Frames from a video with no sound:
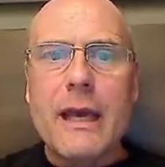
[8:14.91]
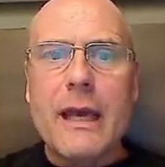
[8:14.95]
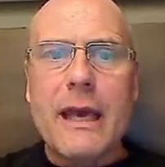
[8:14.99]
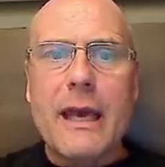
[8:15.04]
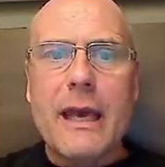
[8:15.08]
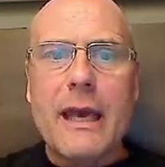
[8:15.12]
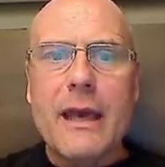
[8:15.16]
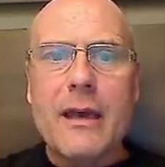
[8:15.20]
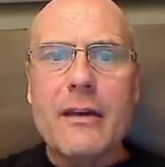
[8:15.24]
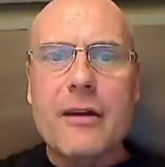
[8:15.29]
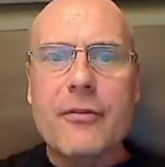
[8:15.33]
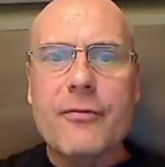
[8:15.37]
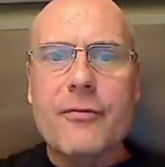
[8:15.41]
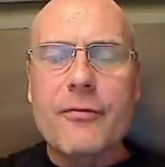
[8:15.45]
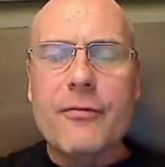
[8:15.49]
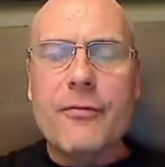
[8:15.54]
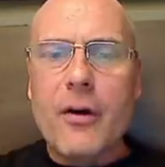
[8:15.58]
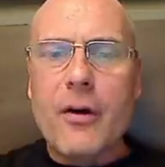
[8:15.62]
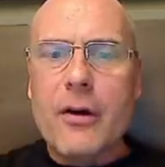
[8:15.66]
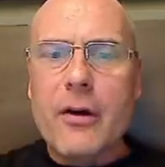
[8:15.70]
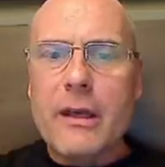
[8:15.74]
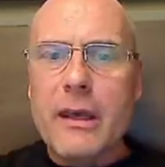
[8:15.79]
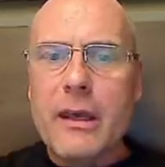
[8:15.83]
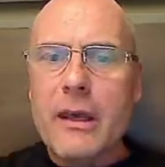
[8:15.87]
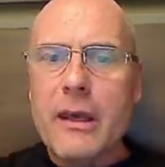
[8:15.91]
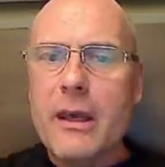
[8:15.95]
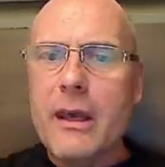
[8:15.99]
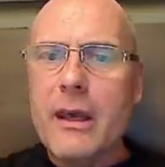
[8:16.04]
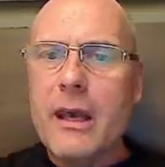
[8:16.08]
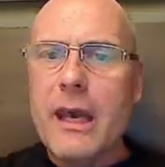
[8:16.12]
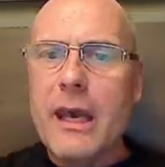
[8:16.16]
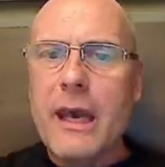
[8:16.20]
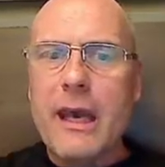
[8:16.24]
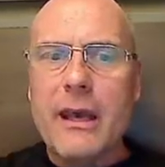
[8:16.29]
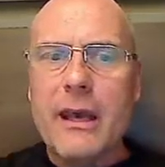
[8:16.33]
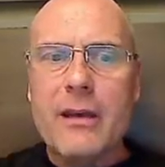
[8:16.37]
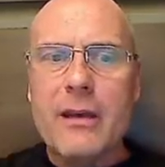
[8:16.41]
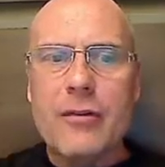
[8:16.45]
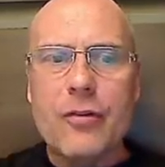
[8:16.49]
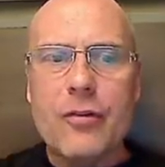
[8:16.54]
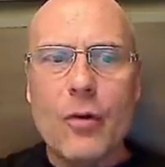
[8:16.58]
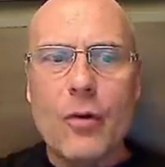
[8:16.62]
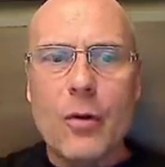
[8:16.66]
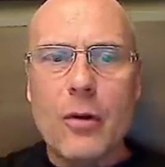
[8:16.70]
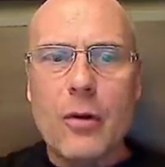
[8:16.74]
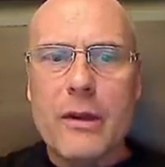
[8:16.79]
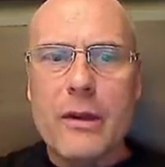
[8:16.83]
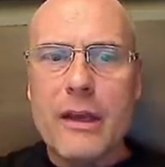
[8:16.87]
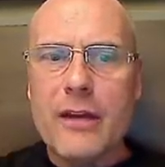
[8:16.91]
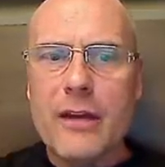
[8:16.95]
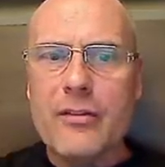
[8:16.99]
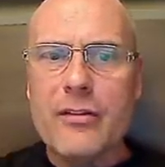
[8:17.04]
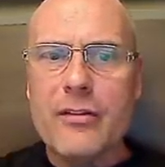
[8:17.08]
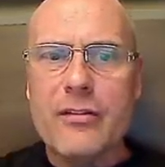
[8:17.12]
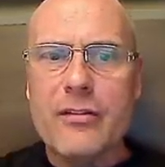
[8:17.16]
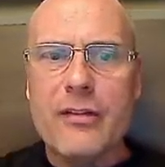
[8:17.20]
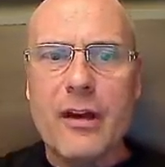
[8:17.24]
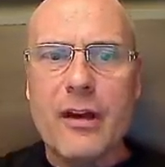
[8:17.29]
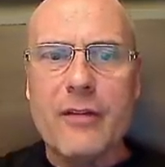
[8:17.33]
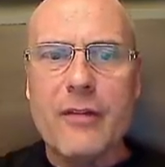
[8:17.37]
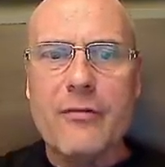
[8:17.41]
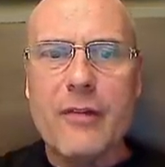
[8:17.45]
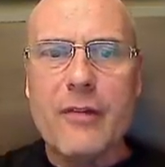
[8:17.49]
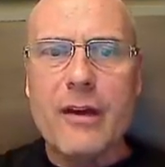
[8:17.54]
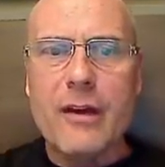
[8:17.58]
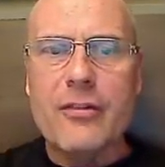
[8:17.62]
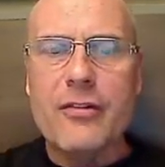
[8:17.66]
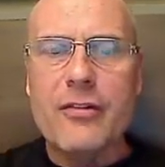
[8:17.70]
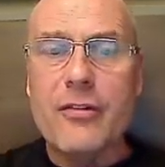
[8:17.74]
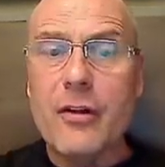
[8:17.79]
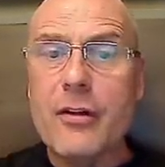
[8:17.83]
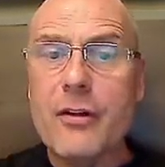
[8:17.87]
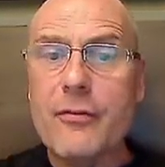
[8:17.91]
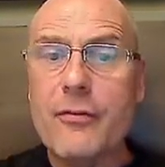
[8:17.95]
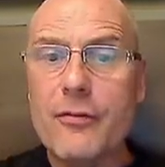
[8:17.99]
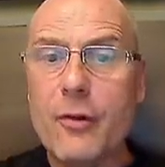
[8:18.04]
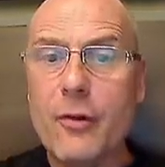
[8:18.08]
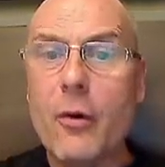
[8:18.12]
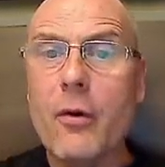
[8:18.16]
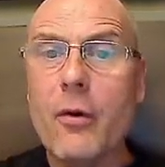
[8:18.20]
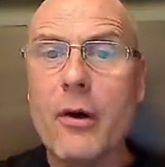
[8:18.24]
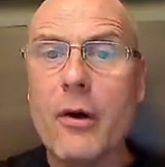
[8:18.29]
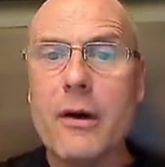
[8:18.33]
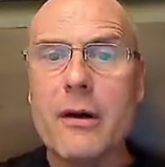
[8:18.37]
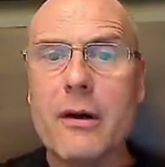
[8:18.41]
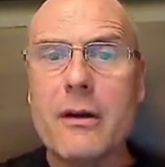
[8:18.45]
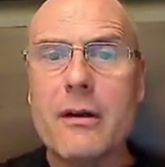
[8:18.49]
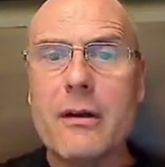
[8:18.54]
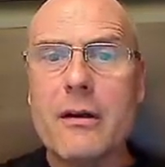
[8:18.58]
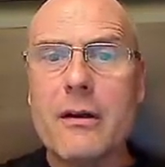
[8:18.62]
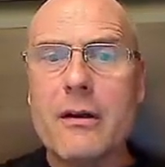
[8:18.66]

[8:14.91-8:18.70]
and foggy and all kinds of stuff, right? She's on the floor.